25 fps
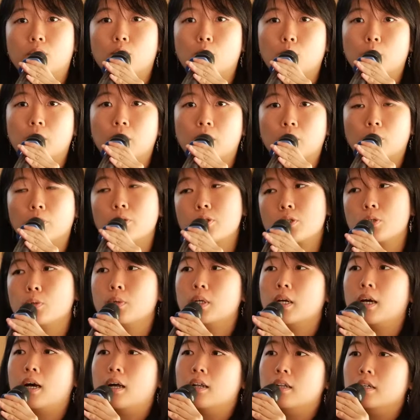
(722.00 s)
world also
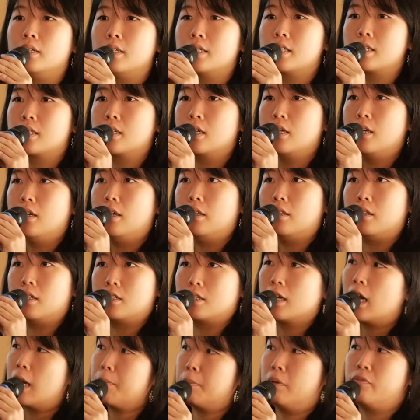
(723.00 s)
colors the
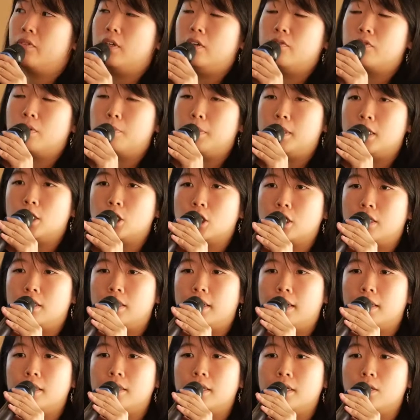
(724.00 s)
type of information
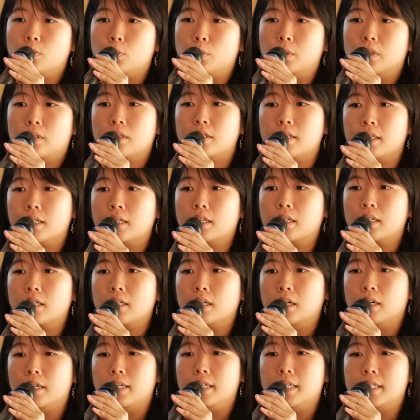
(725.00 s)
that they would think
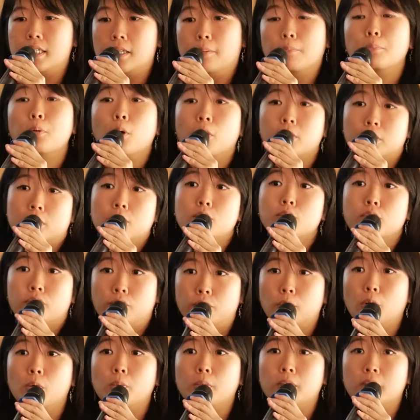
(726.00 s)
is important to
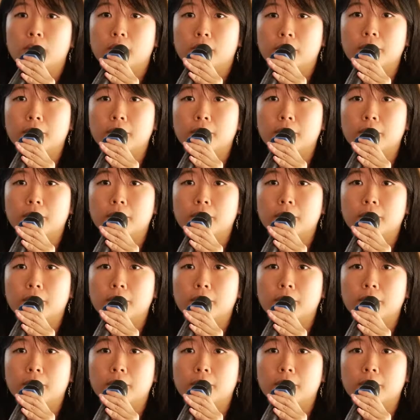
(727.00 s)
forward.